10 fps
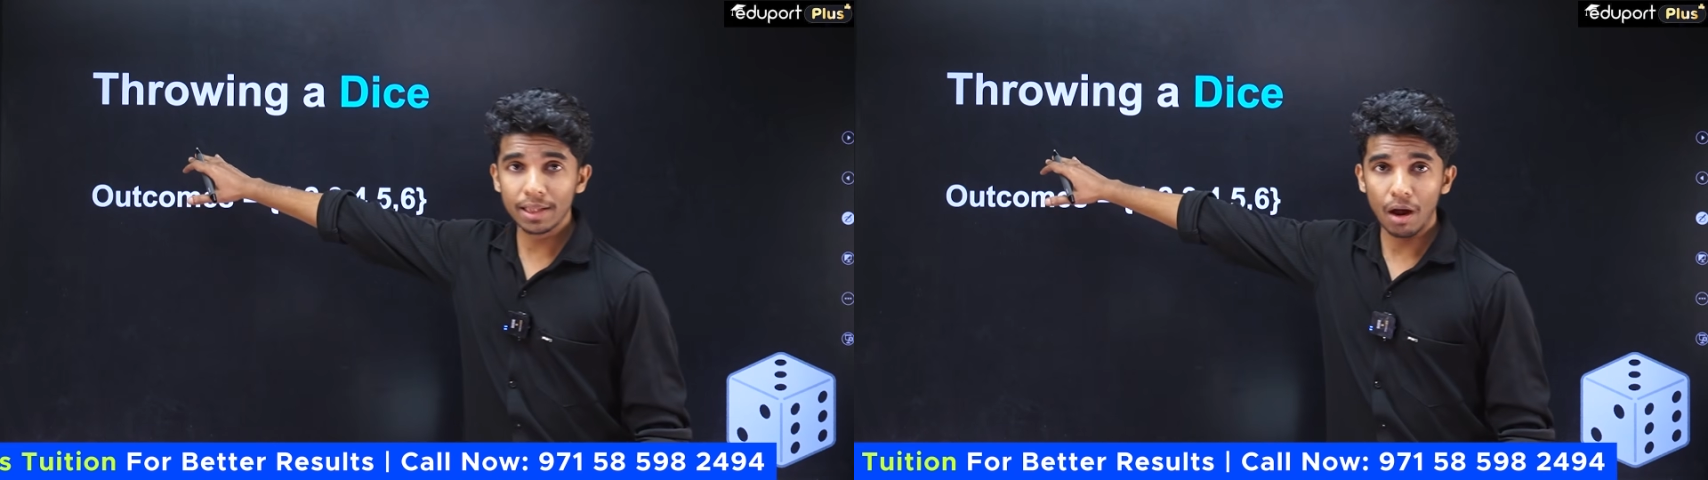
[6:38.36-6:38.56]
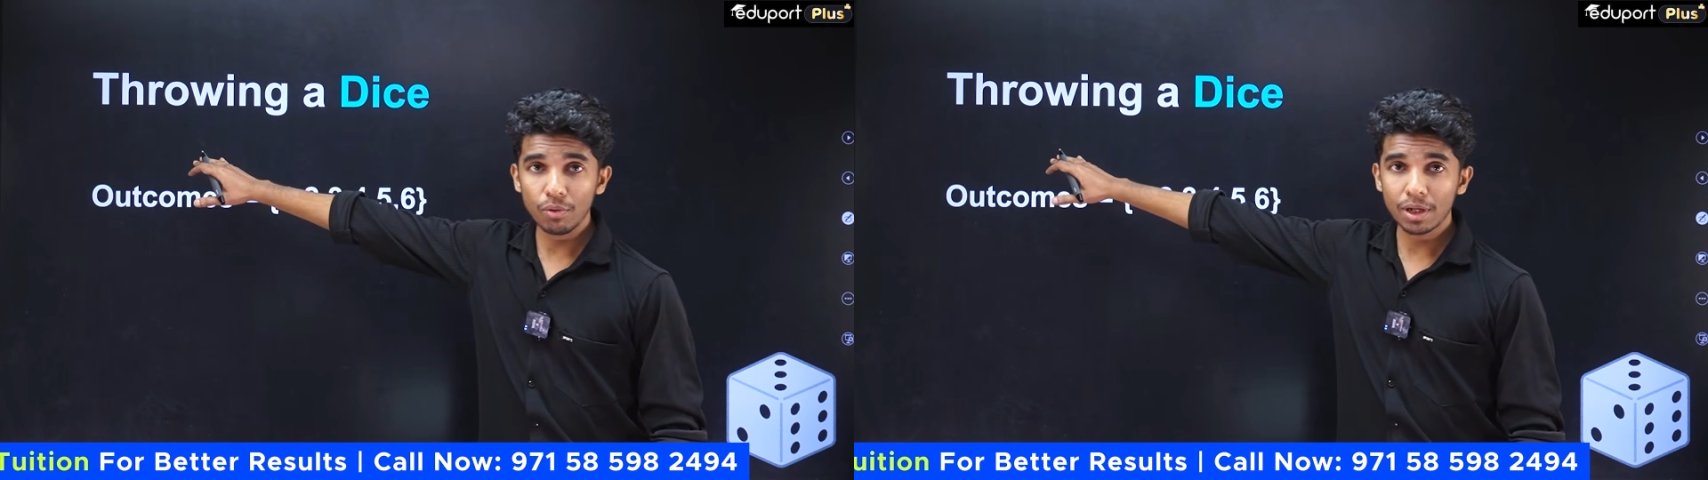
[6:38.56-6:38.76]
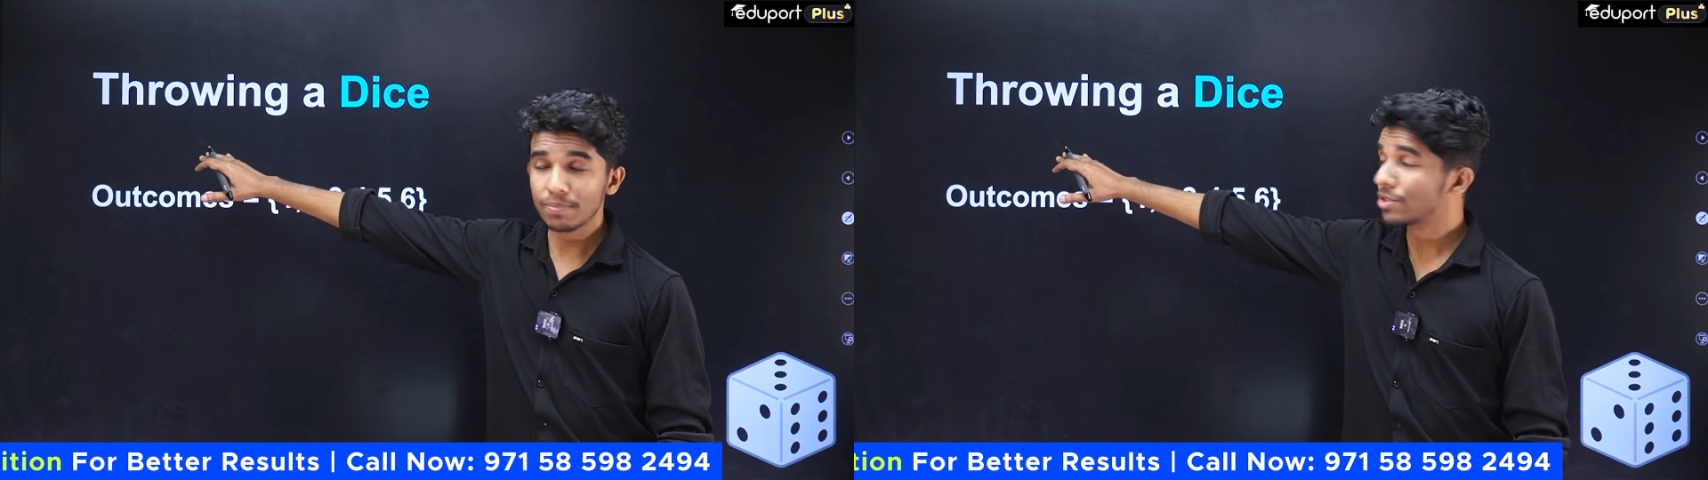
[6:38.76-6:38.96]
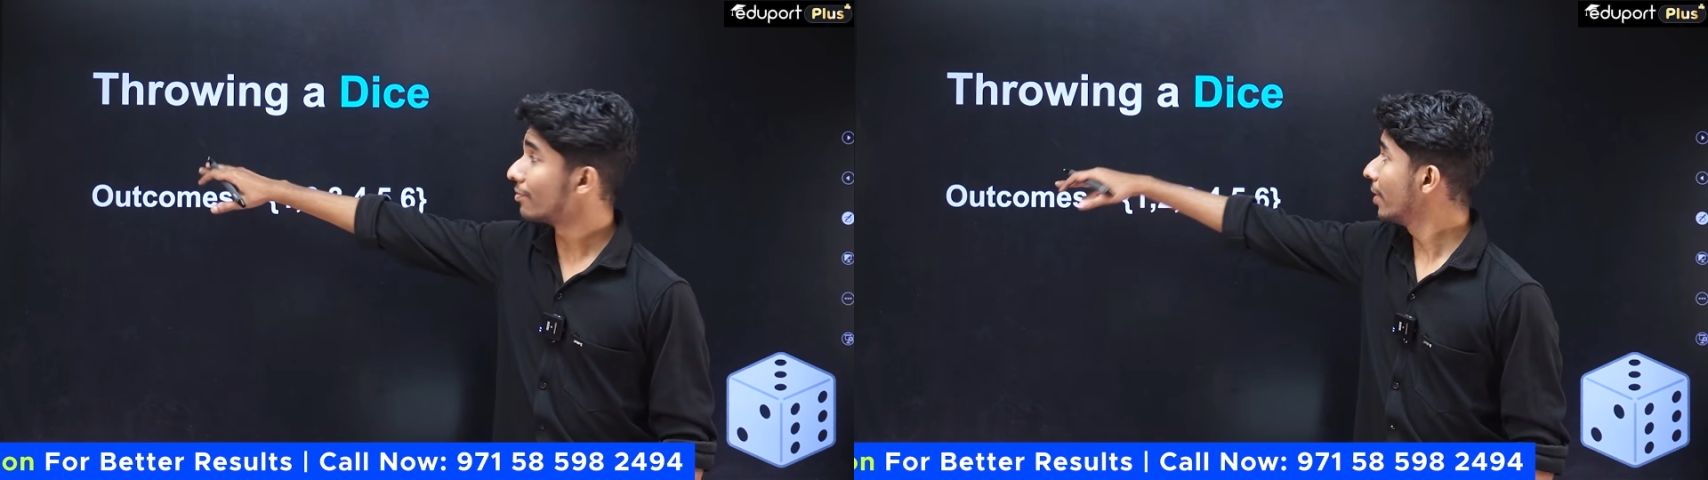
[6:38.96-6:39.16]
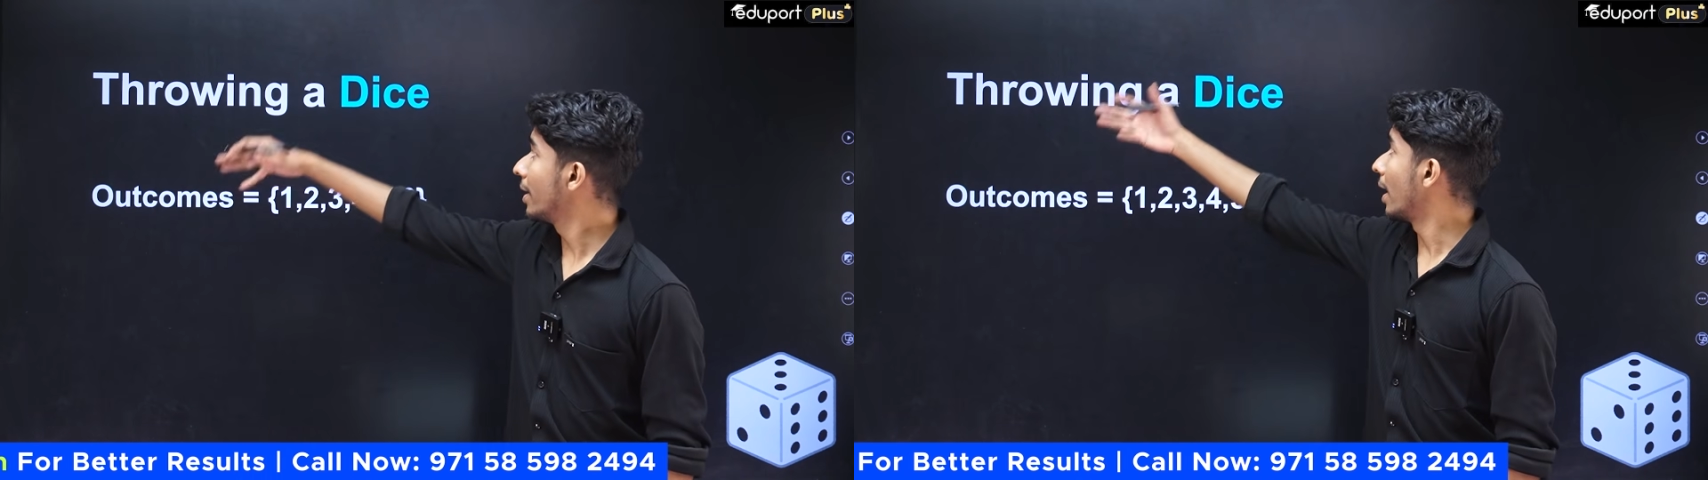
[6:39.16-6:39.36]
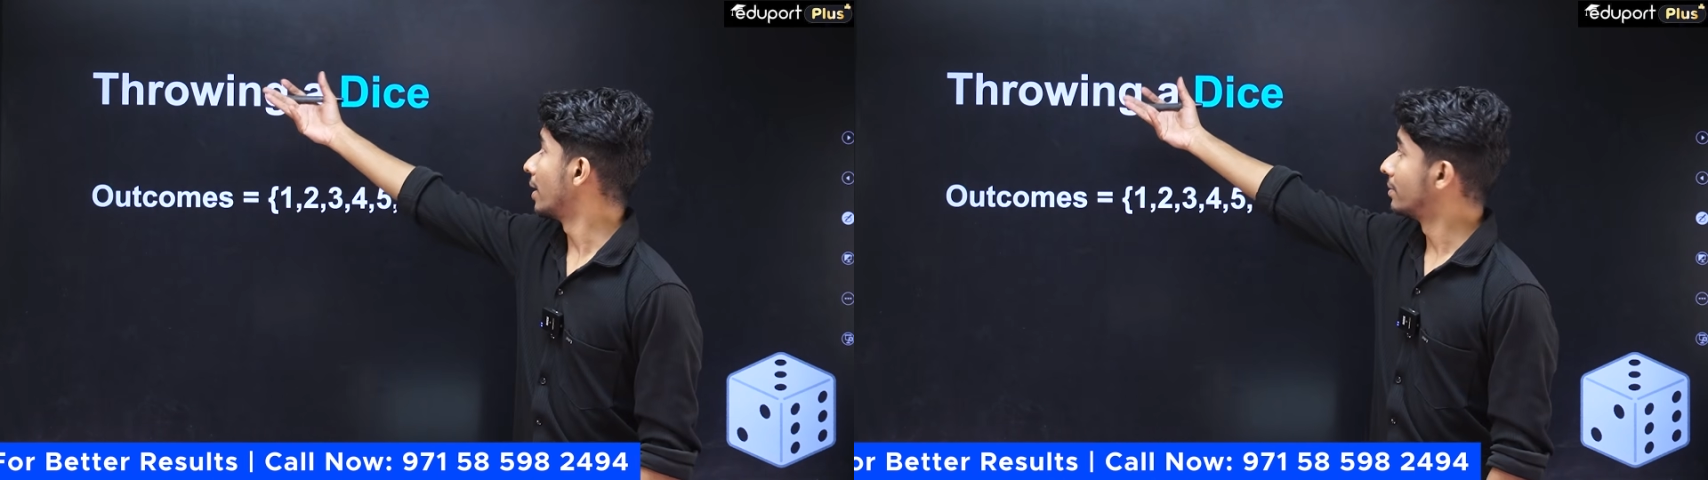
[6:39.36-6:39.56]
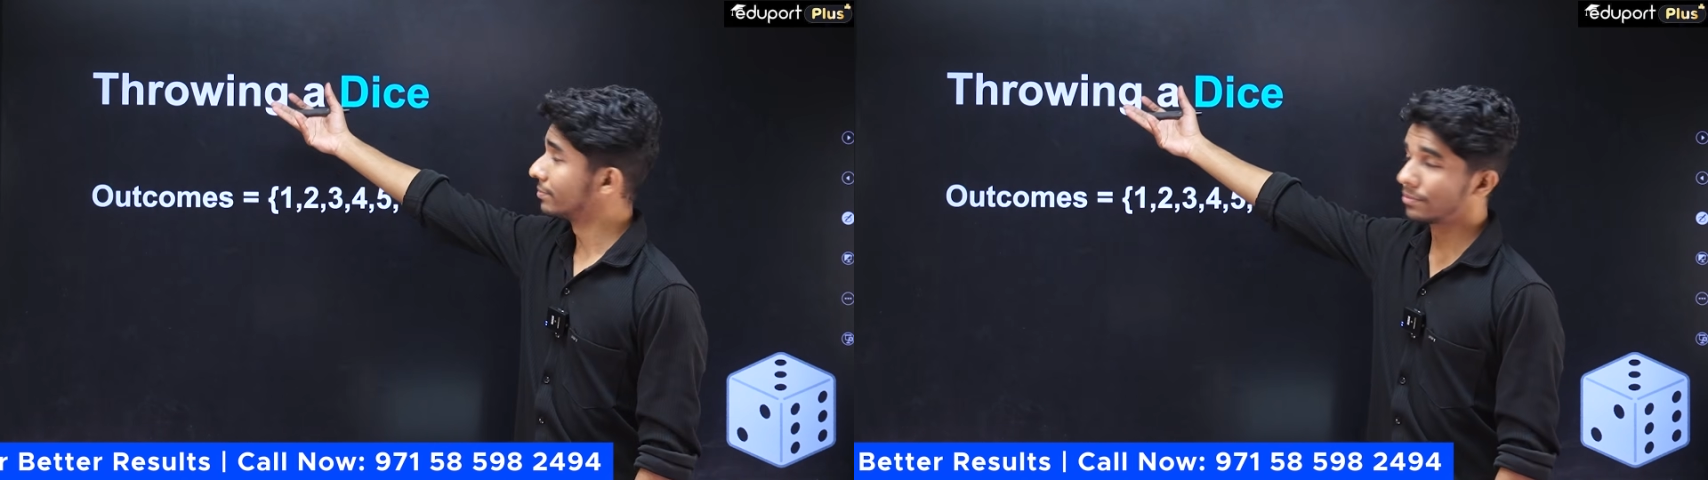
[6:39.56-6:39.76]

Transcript: the outcomes of a die.